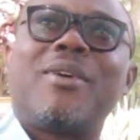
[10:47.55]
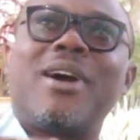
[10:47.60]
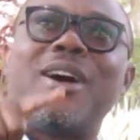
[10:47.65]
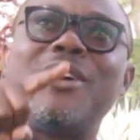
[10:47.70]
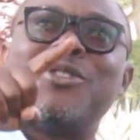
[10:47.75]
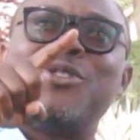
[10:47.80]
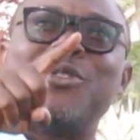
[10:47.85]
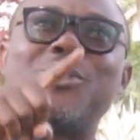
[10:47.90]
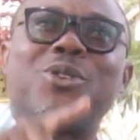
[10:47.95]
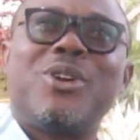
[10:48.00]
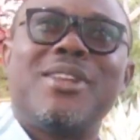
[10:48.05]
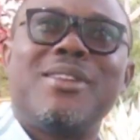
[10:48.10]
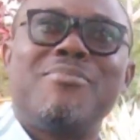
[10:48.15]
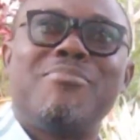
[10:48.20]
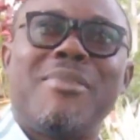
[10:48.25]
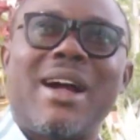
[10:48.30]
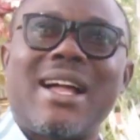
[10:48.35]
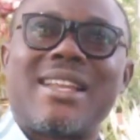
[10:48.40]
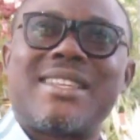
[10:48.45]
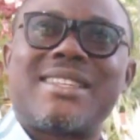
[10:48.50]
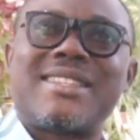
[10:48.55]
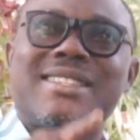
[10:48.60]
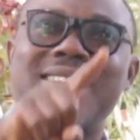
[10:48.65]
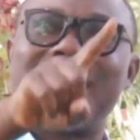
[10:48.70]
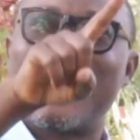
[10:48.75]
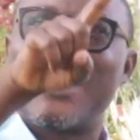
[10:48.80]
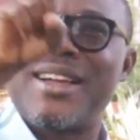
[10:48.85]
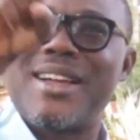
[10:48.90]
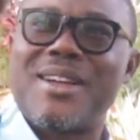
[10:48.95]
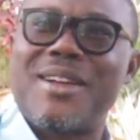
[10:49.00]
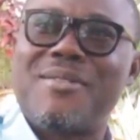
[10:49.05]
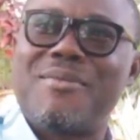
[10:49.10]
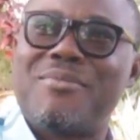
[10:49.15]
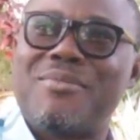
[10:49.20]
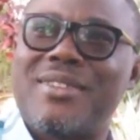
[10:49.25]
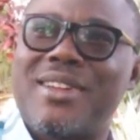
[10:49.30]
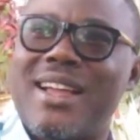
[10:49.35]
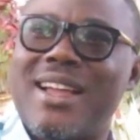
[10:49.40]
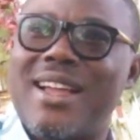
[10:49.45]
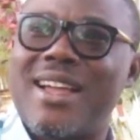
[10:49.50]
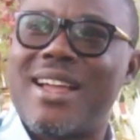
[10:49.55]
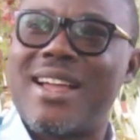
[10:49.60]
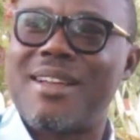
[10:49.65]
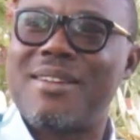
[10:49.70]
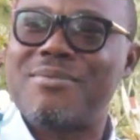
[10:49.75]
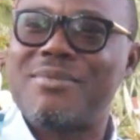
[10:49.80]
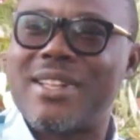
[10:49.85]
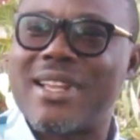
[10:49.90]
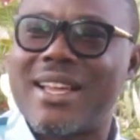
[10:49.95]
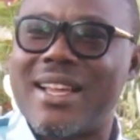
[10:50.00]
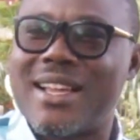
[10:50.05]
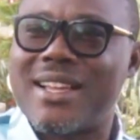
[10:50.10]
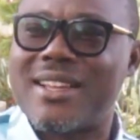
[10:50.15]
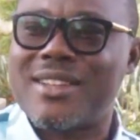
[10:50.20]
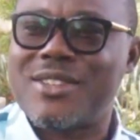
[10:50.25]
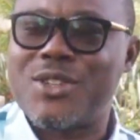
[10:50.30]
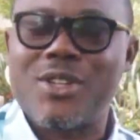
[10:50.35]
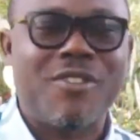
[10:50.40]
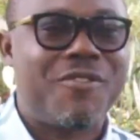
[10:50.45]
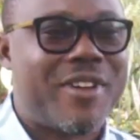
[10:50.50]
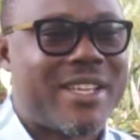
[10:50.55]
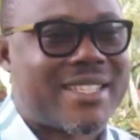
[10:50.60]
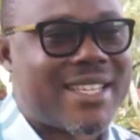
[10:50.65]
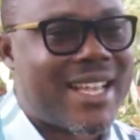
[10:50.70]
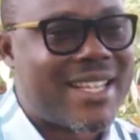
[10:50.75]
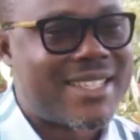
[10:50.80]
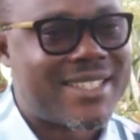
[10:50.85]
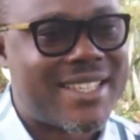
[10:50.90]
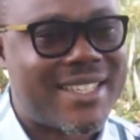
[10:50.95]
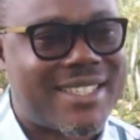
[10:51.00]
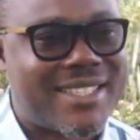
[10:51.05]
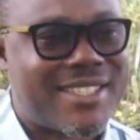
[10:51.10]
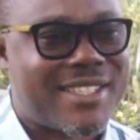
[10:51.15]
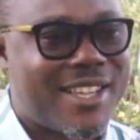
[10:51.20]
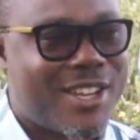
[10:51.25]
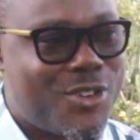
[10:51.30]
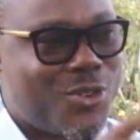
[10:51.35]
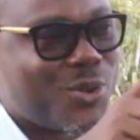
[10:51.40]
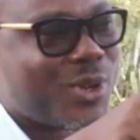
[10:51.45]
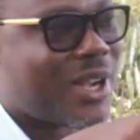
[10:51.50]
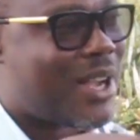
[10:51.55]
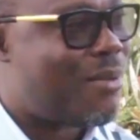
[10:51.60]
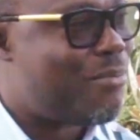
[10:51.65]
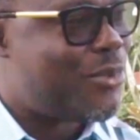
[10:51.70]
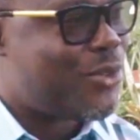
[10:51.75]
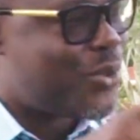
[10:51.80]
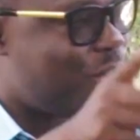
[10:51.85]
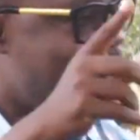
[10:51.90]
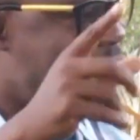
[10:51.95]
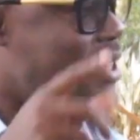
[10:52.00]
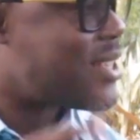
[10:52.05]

How do you call it? Maths. The universal set, then you can be doing